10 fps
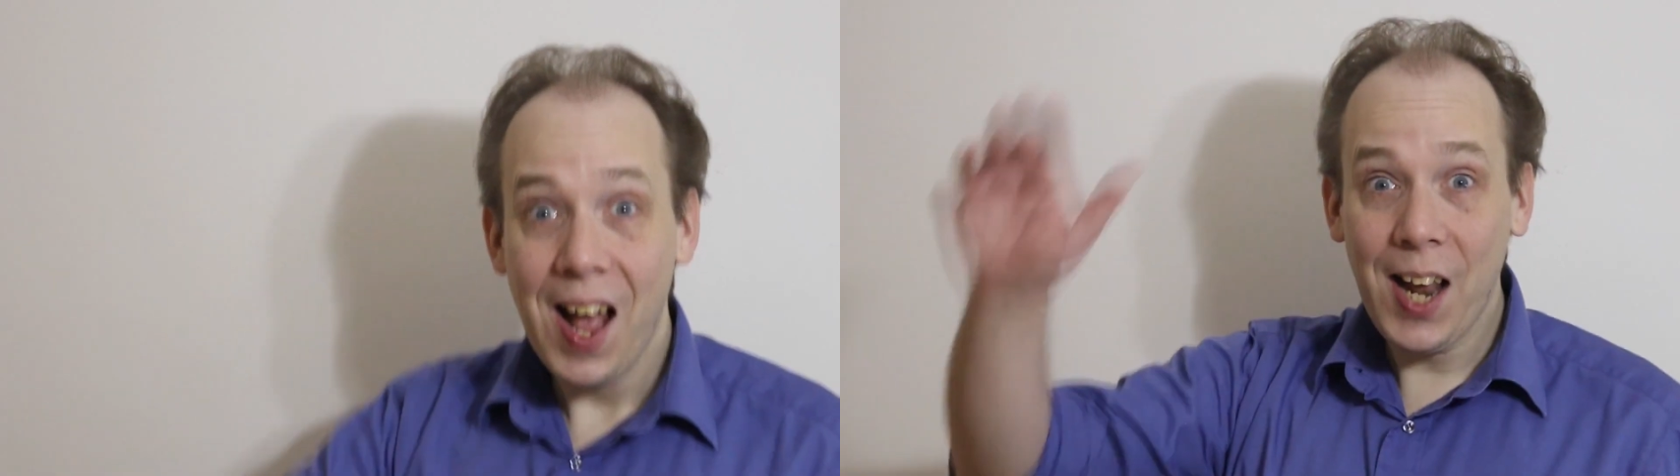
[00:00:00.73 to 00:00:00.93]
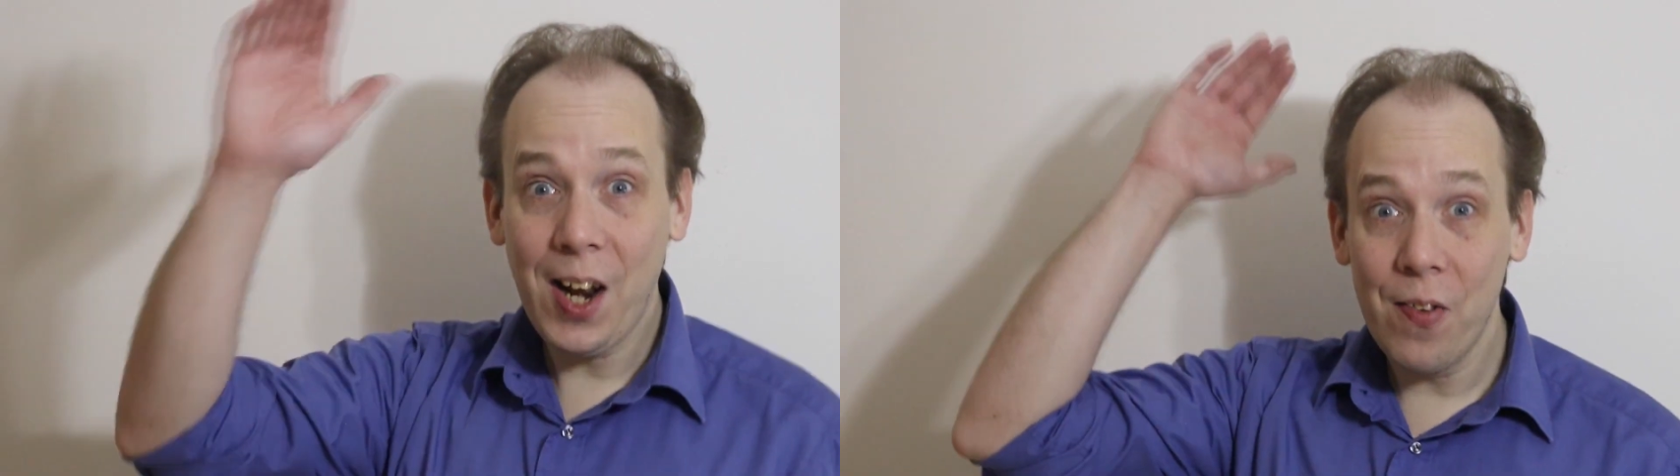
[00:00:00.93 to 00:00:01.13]

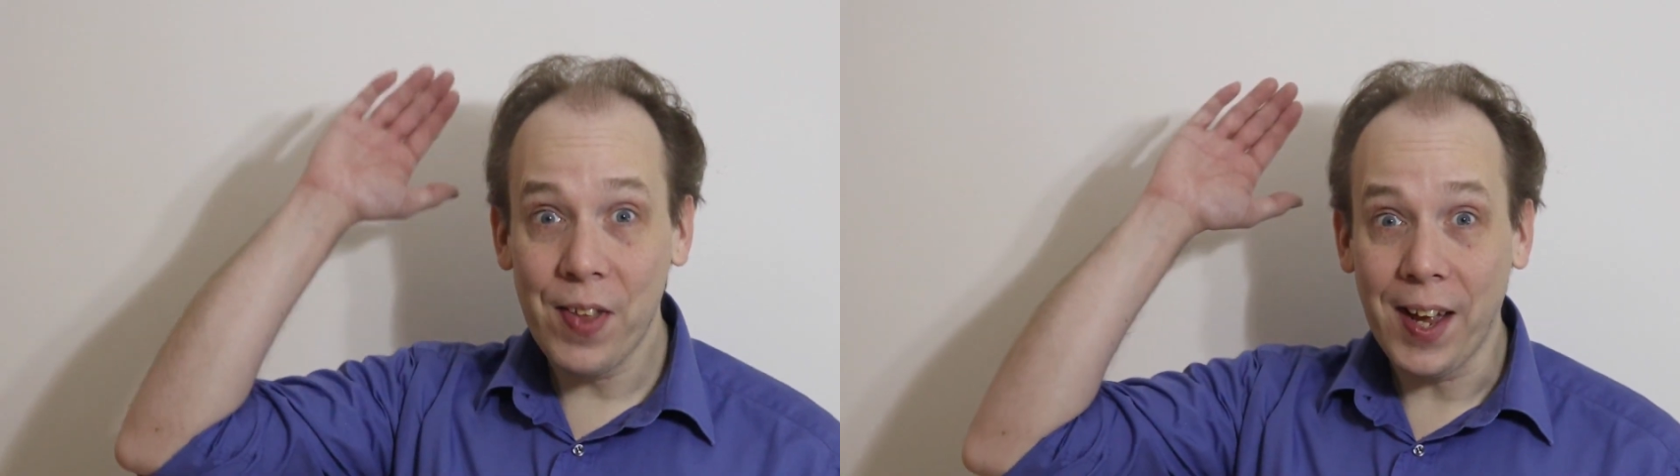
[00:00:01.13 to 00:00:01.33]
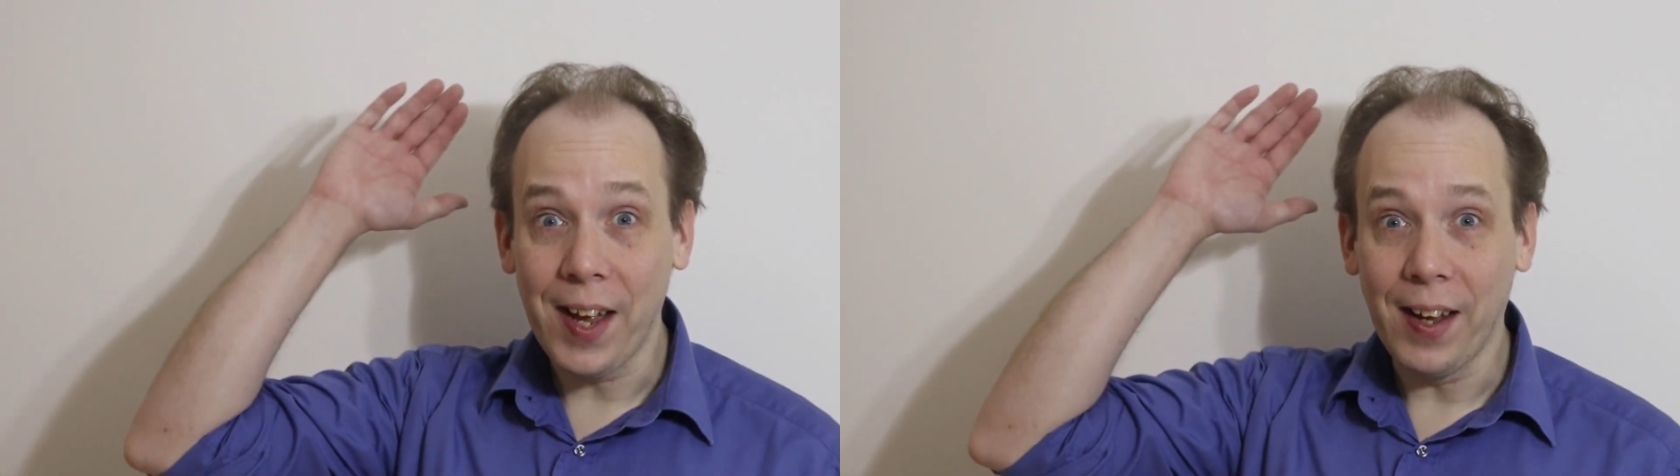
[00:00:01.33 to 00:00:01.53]
Hello
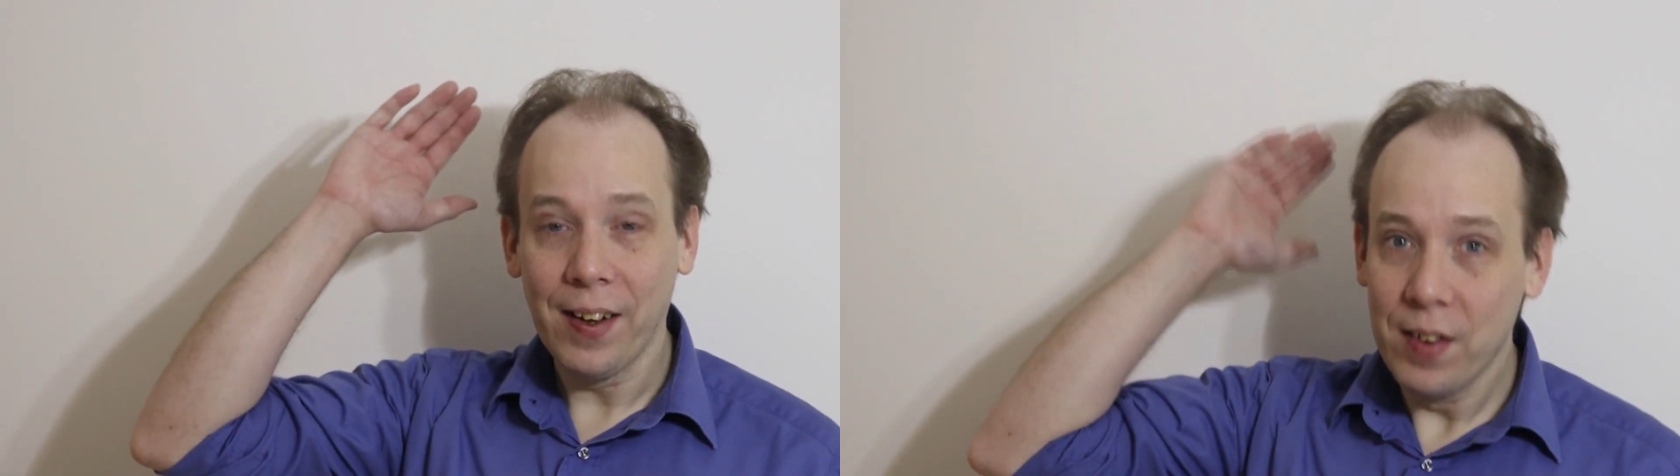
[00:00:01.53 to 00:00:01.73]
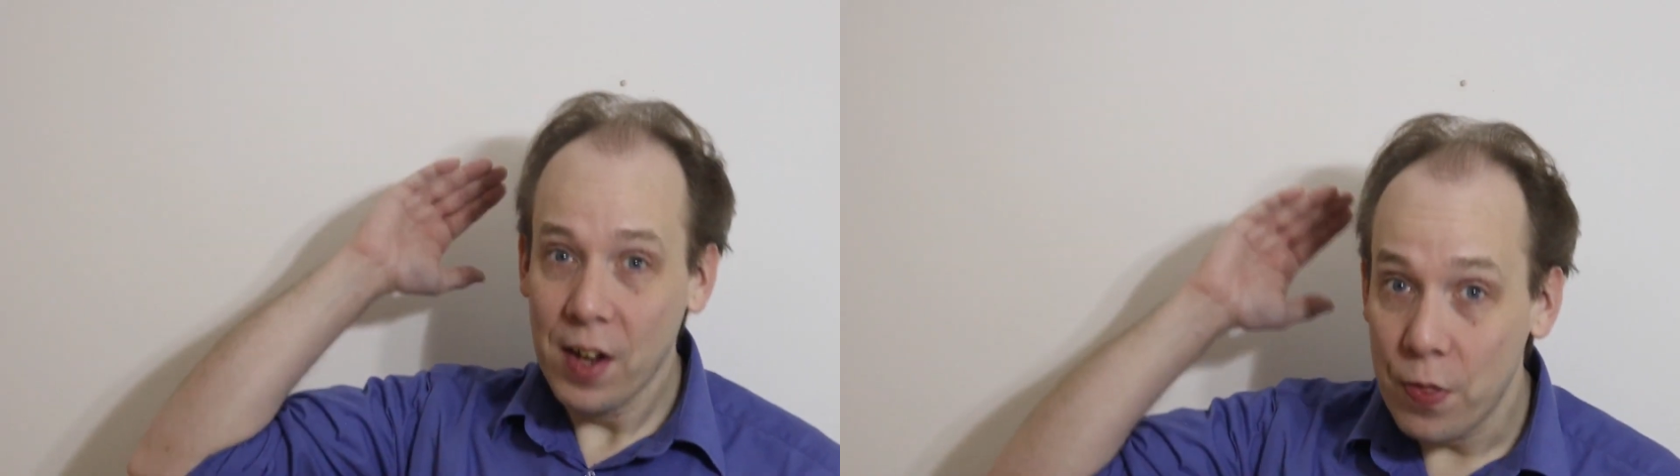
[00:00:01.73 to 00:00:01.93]
there!
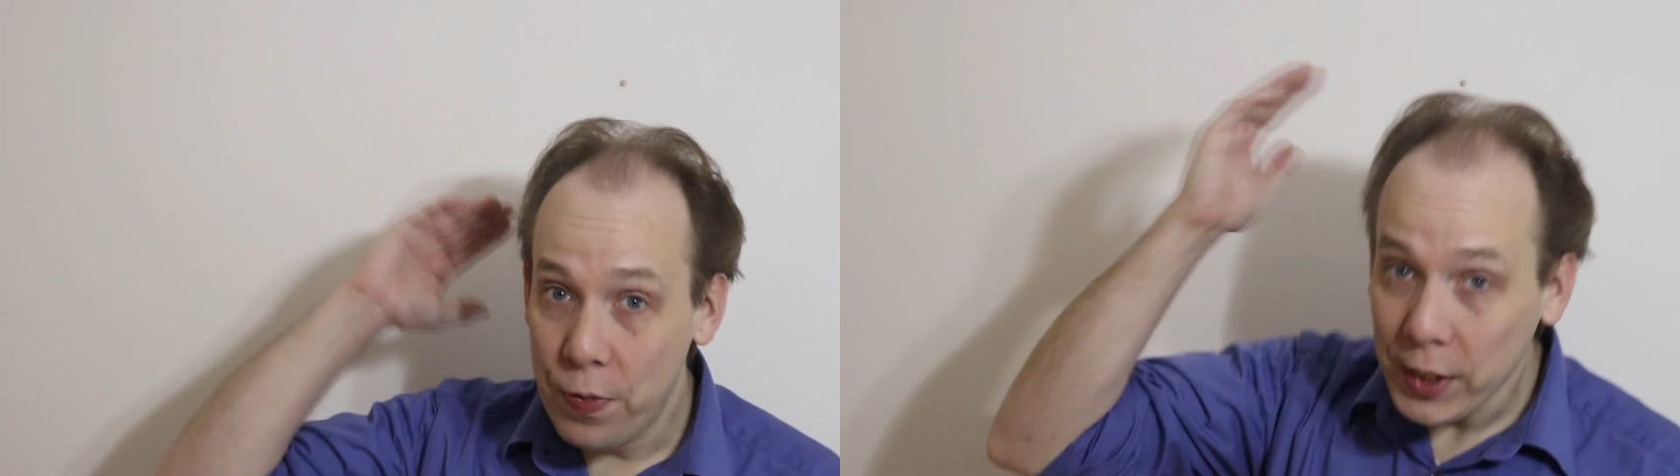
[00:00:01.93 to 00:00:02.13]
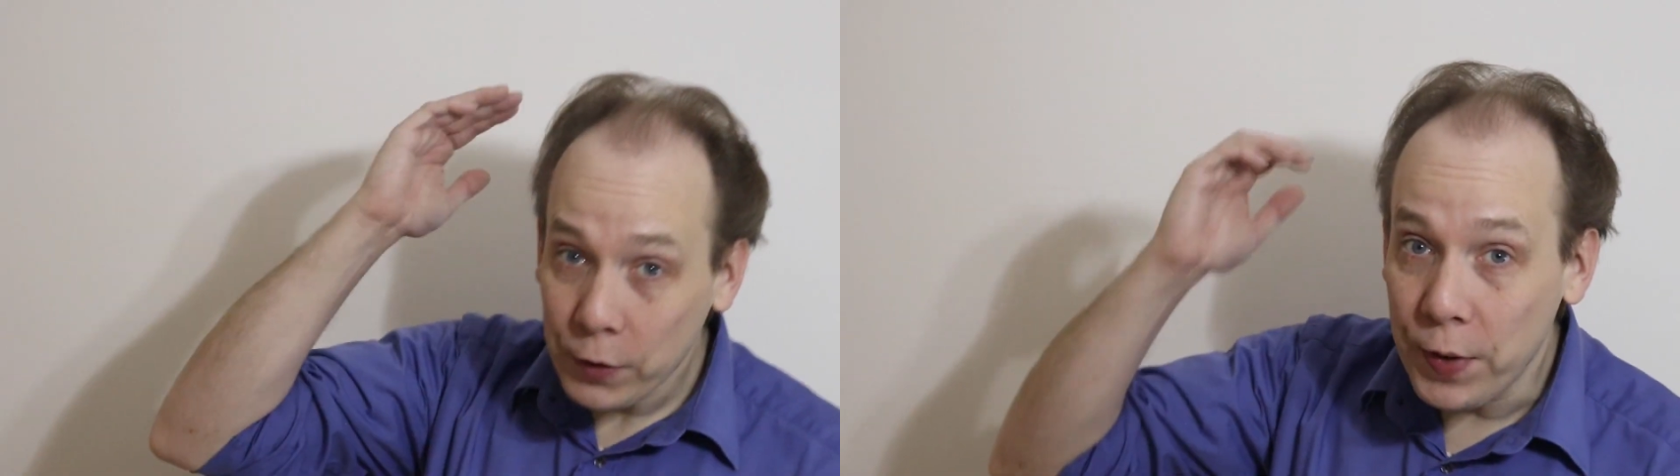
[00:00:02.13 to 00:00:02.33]

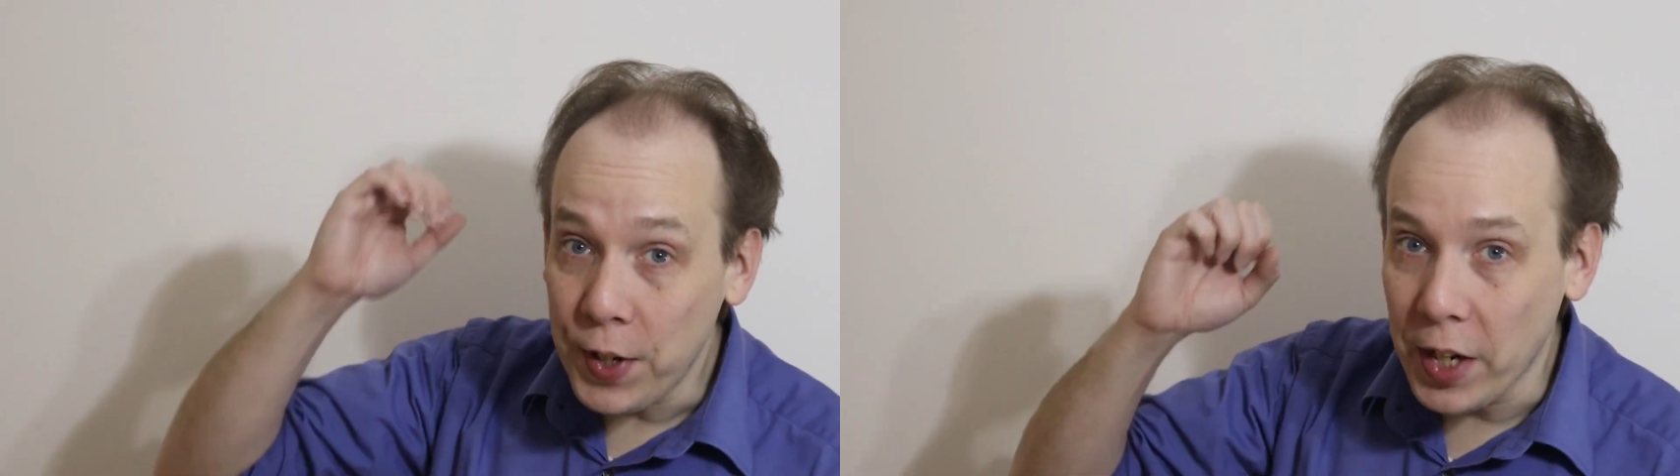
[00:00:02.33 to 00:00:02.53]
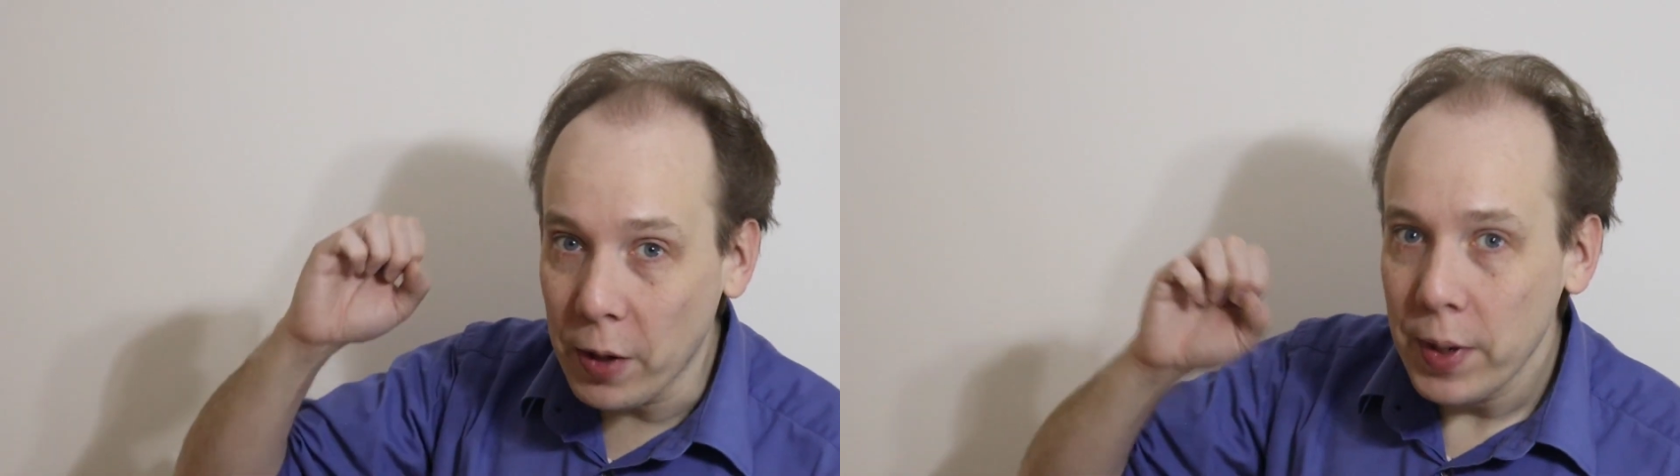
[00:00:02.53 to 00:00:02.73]
This
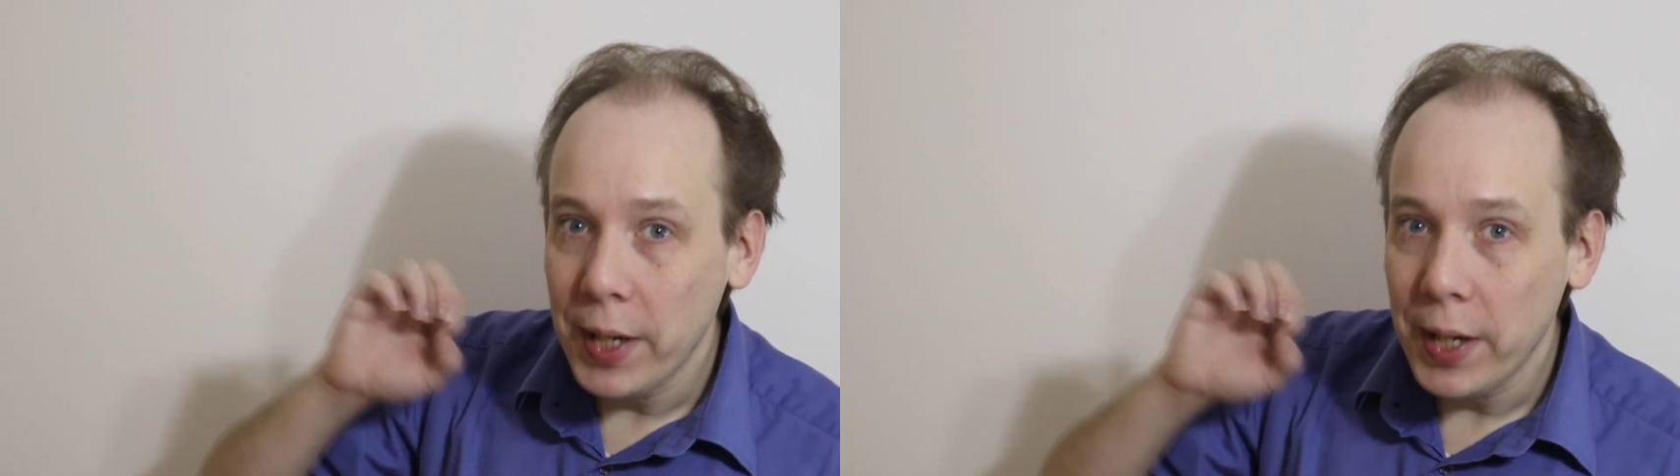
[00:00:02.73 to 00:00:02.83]
video